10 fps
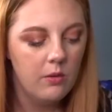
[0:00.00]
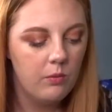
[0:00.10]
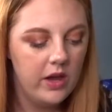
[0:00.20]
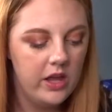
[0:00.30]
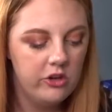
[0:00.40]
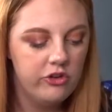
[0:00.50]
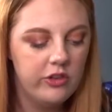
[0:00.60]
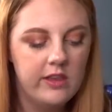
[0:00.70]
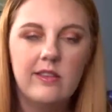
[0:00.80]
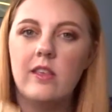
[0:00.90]
which
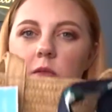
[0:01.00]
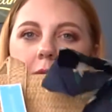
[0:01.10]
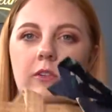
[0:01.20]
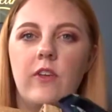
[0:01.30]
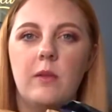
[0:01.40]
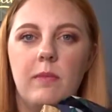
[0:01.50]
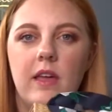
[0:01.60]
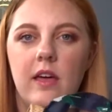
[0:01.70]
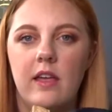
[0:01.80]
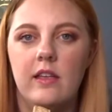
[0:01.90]
this is perfect
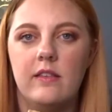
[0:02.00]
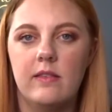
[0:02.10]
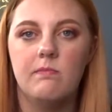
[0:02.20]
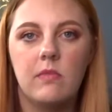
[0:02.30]
because